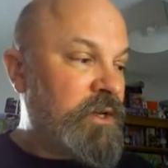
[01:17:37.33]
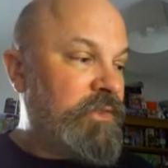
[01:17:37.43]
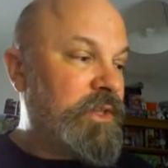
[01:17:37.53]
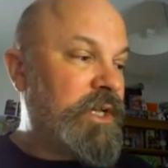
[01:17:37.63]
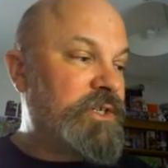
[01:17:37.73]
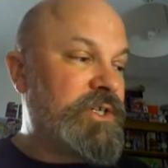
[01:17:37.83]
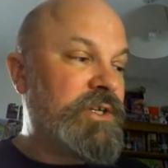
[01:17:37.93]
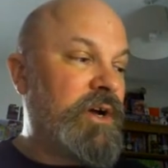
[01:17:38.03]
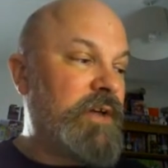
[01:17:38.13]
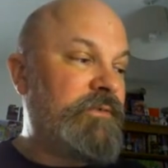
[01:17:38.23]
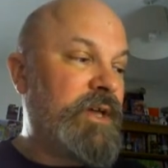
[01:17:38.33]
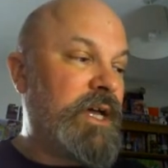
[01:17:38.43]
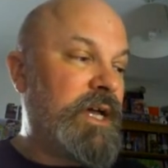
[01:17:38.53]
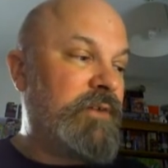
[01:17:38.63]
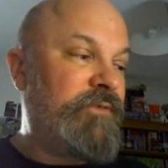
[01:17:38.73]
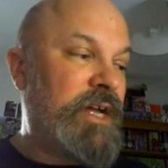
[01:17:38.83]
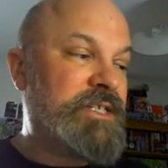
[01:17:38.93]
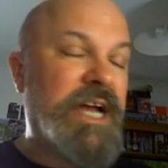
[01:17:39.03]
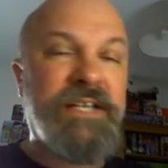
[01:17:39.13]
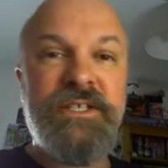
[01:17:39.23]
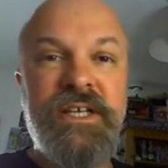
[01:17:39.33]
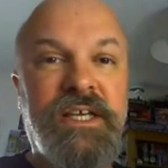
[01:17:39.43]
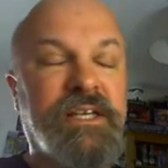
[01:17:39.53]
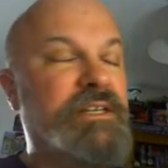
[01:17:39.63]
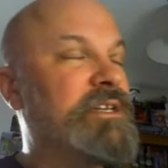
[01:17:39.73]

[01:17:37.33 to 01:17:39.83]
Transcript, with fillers: The Dungeon Dive. Uh, fantastic.